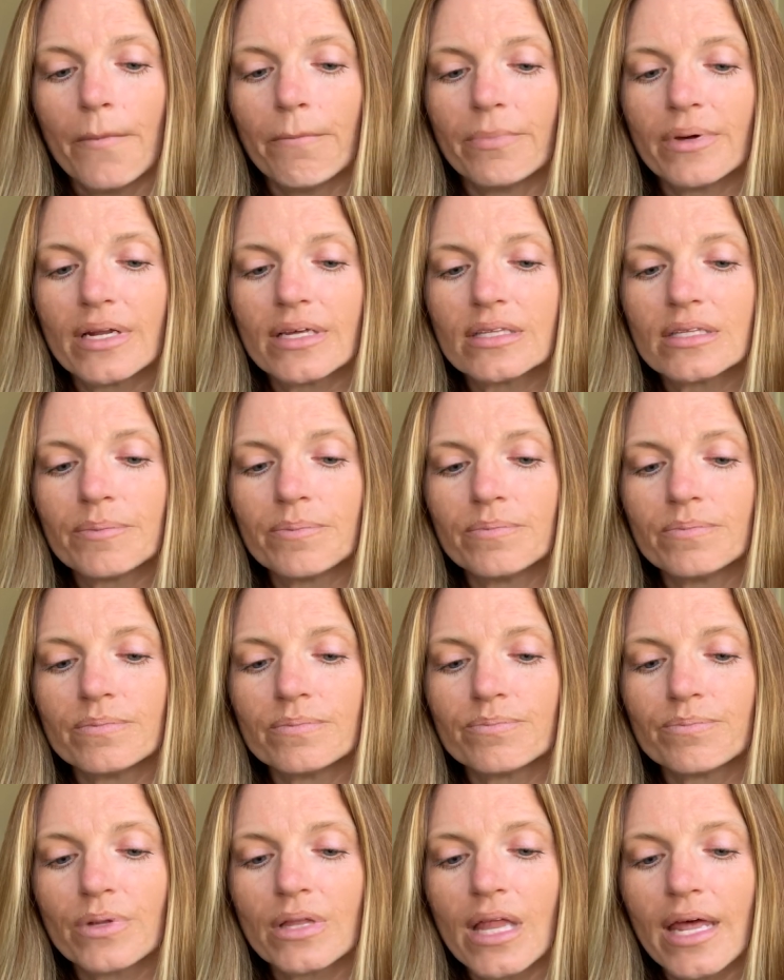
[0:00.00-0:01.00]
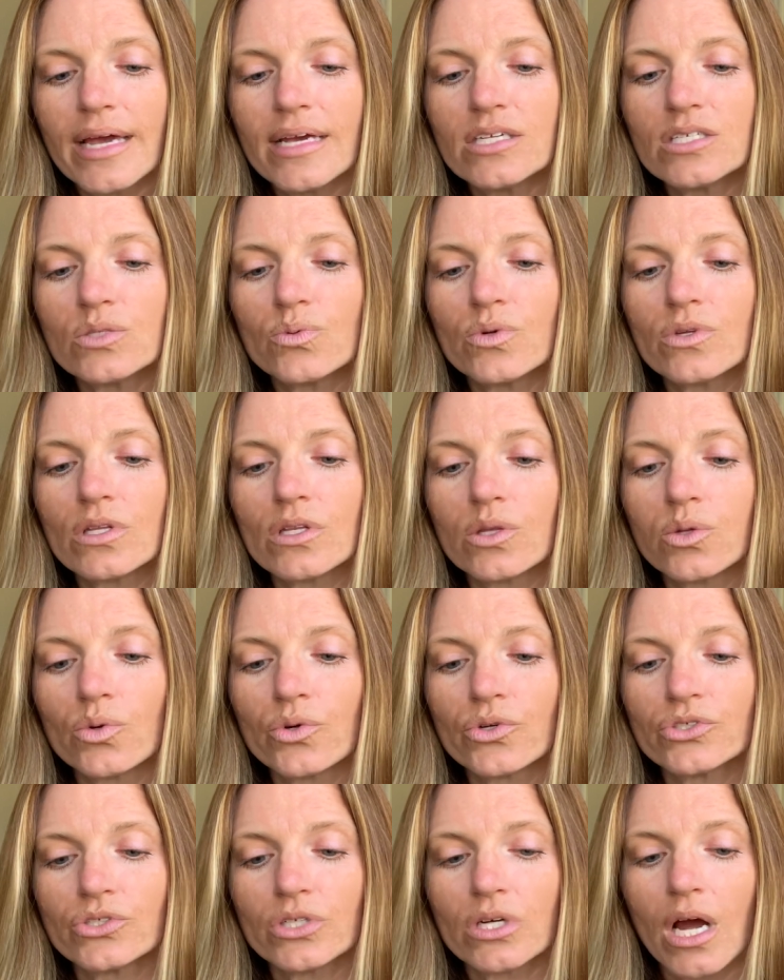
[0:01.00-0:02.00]
But at the place where the
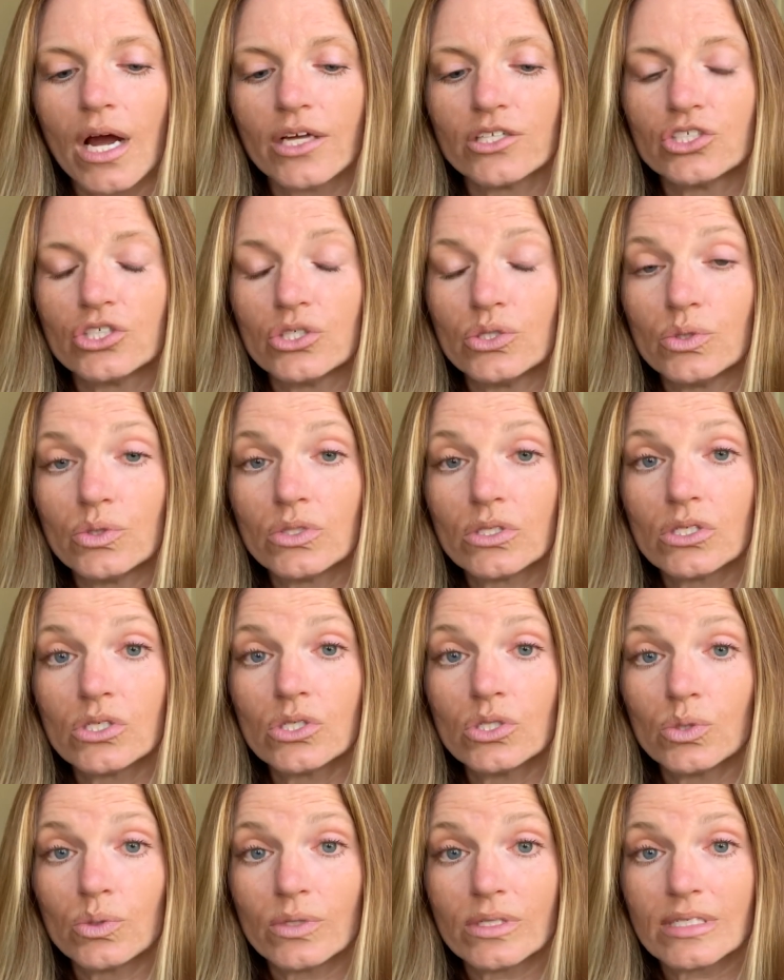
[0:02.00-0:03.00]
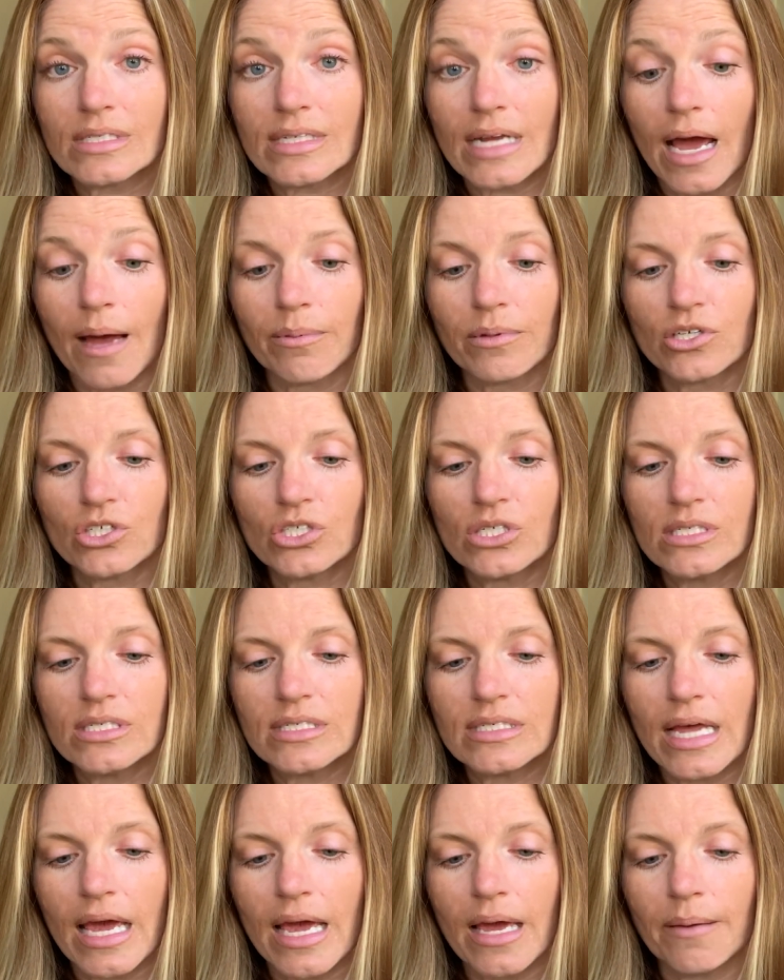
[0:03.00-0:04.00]
Lord your God chooses to establish
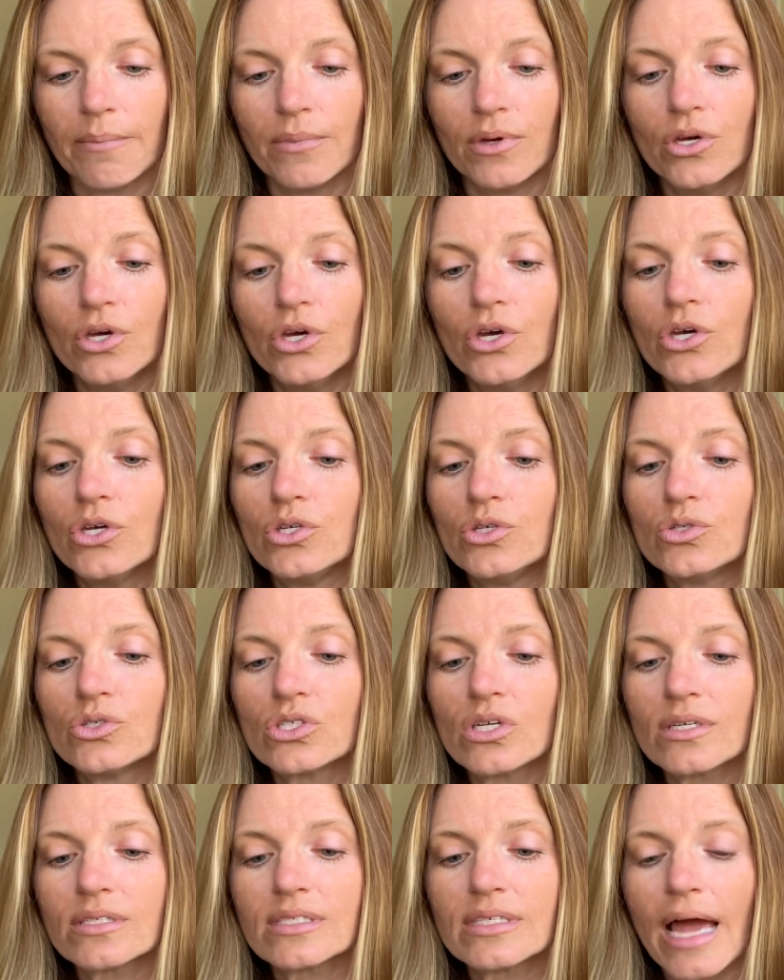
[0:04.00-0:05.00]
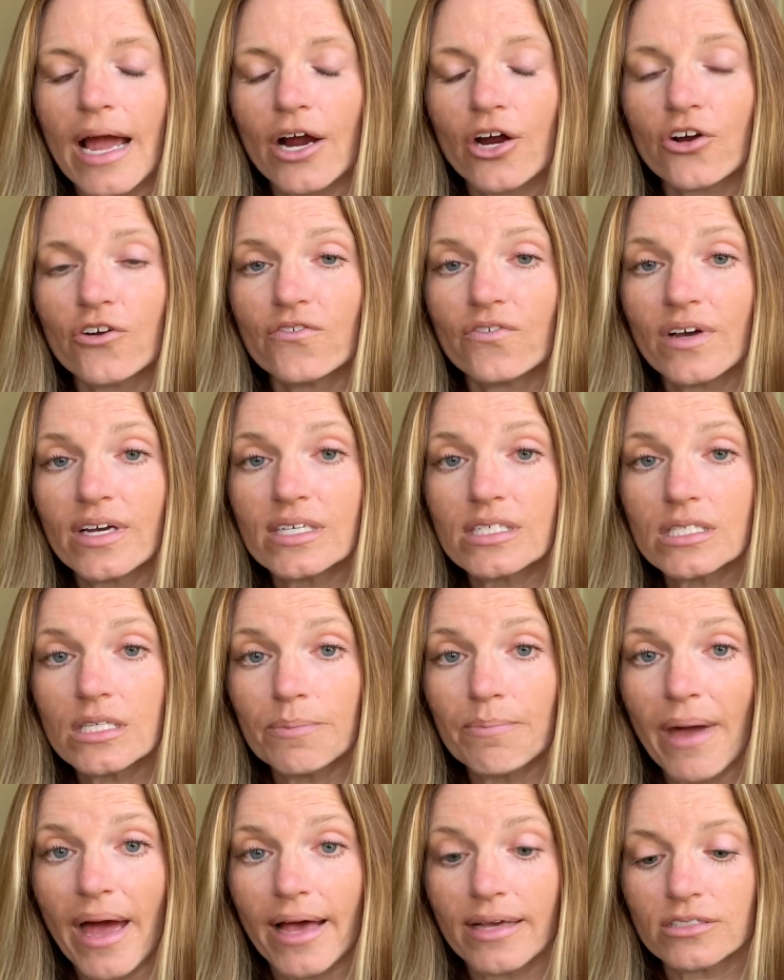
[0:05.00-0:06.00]
his name, you shall sacrifice the
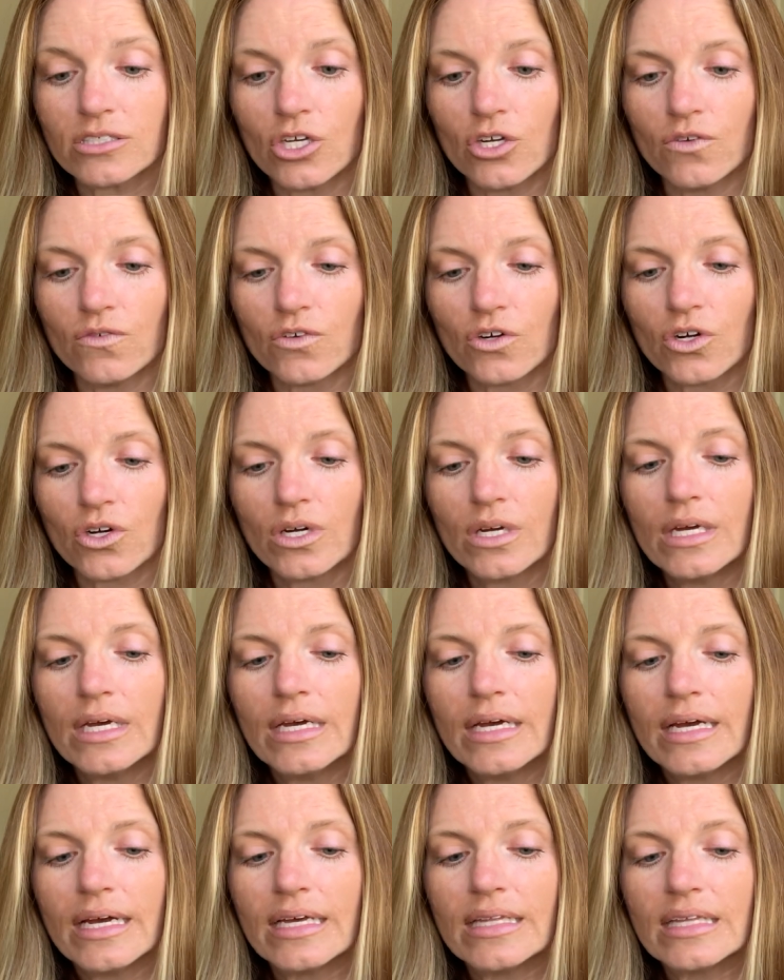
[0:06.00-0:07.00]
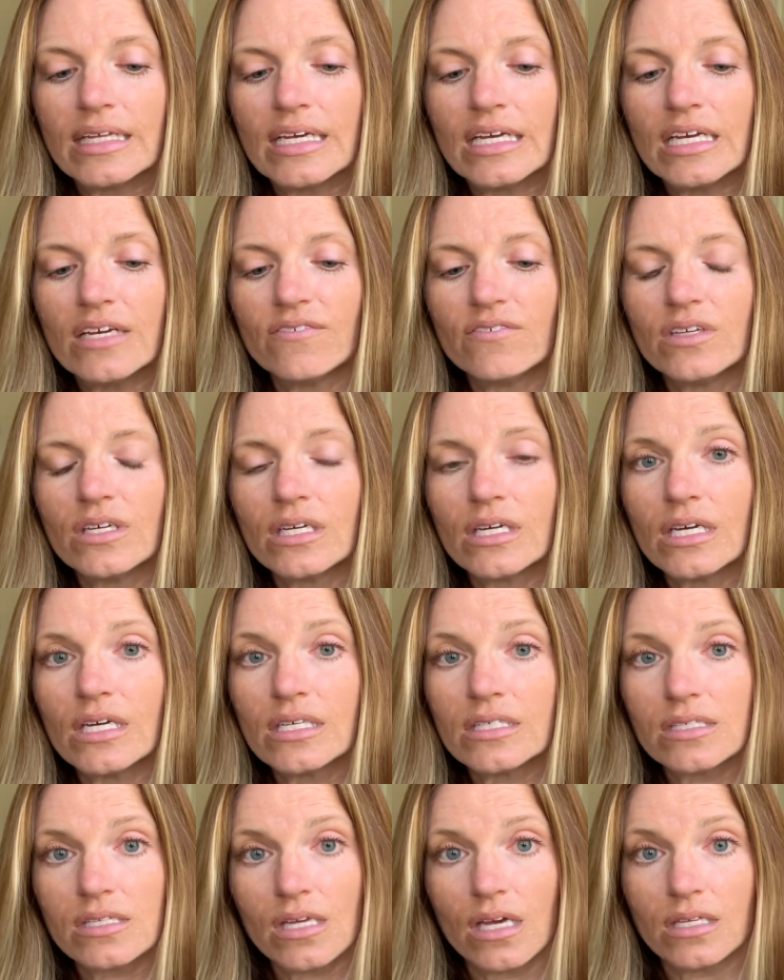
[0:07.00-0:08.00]
Passover in the evening
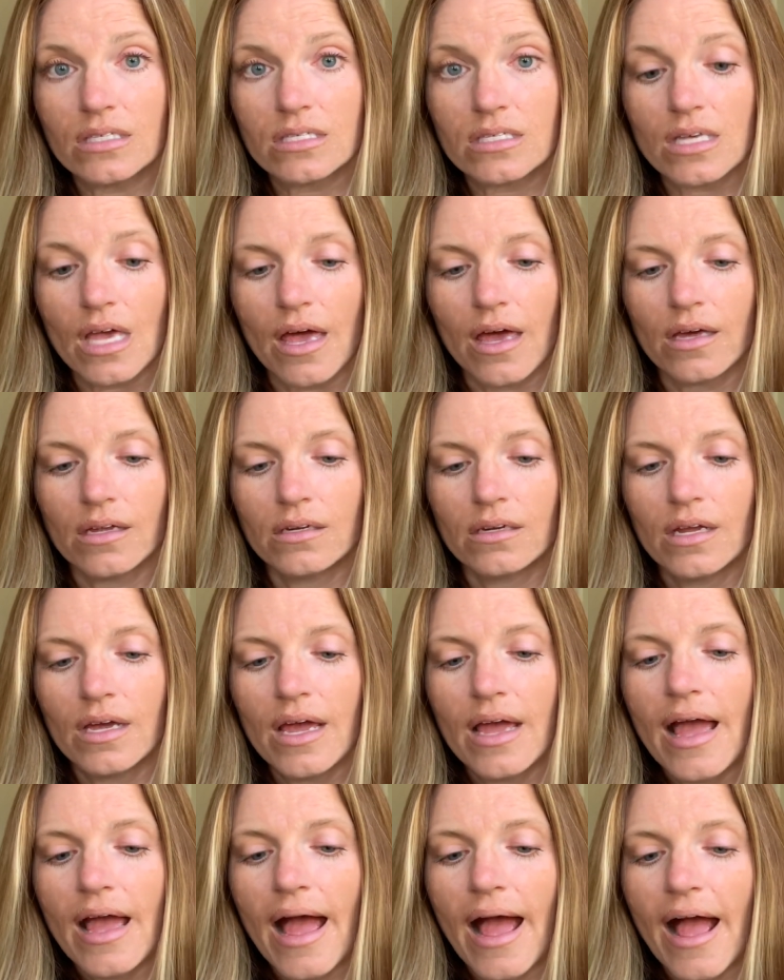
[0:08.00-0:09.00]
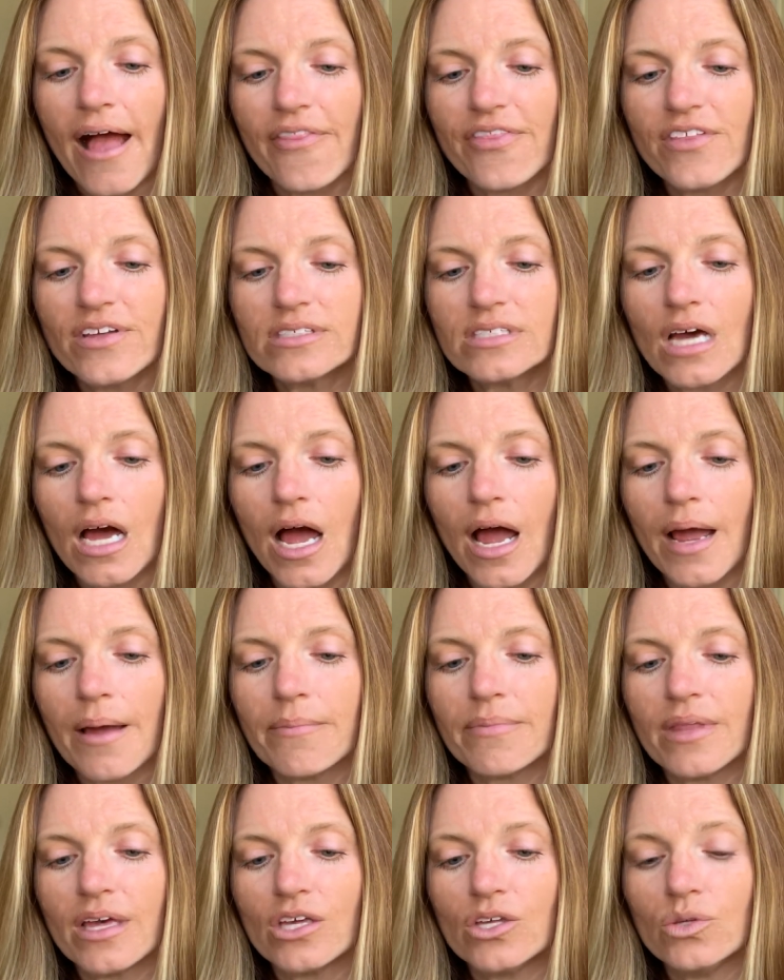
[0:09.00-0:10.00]
at sunset, at the
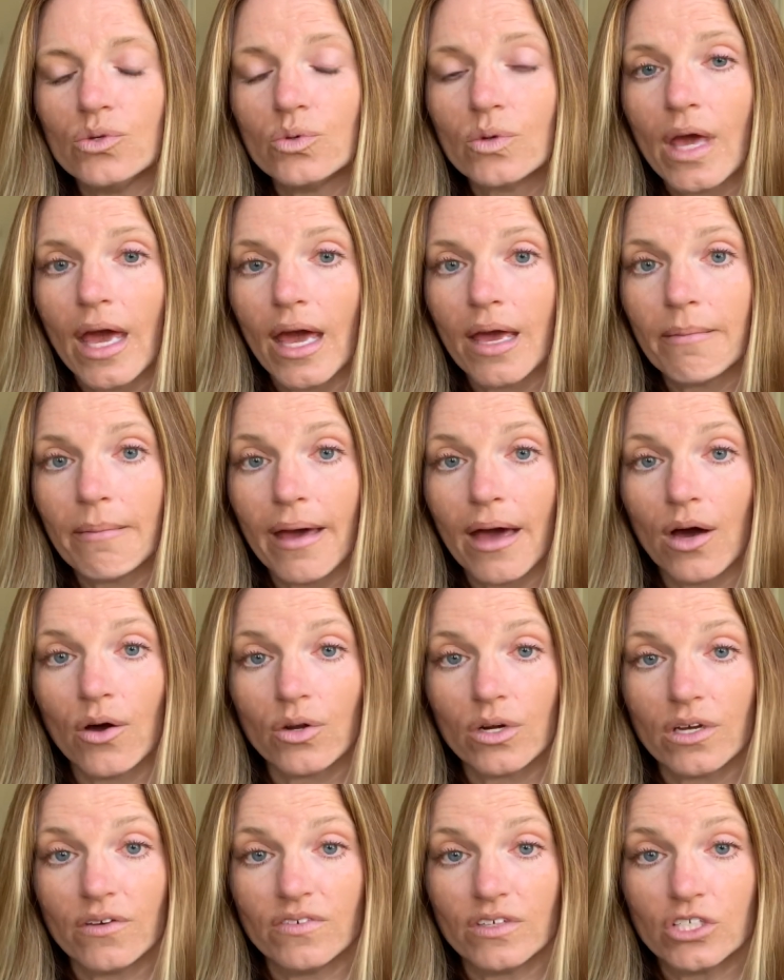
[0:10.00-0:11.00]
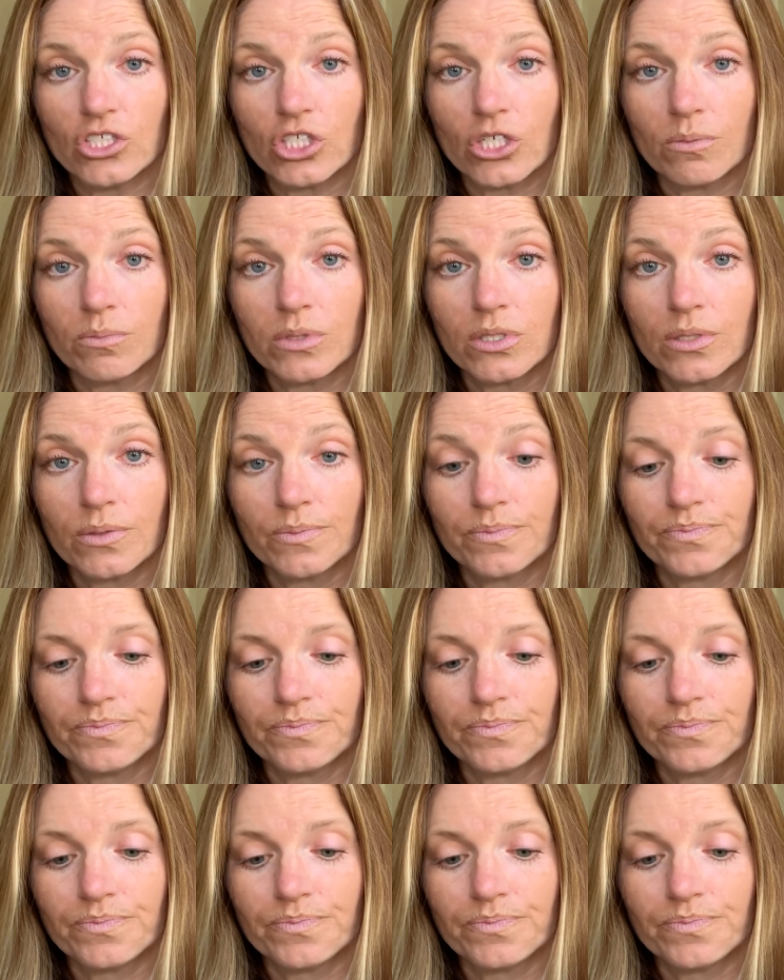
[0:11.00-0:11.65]
time that you came out of Egypt.